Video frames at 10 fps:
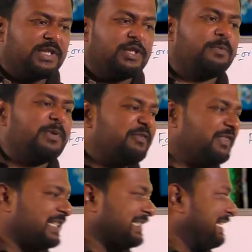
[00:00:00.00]
in your
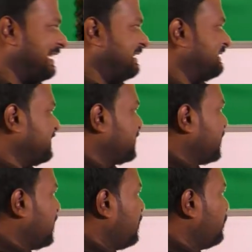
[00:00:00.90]
previous class,
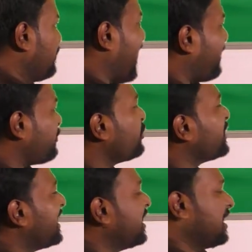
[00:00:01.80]
we have to
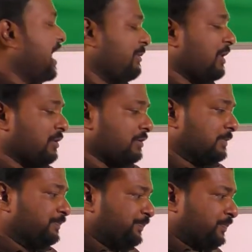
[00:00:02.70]
deal
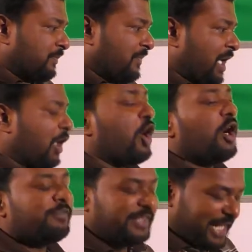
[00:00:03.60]
about law
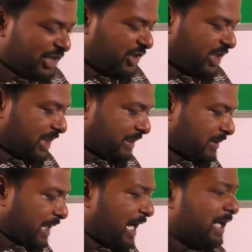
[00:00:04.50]
of inertia,
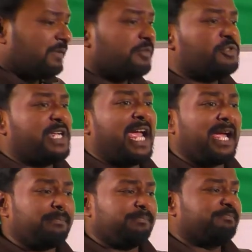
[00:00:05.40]
and we
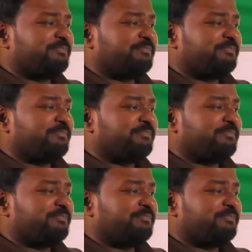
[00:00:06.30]
have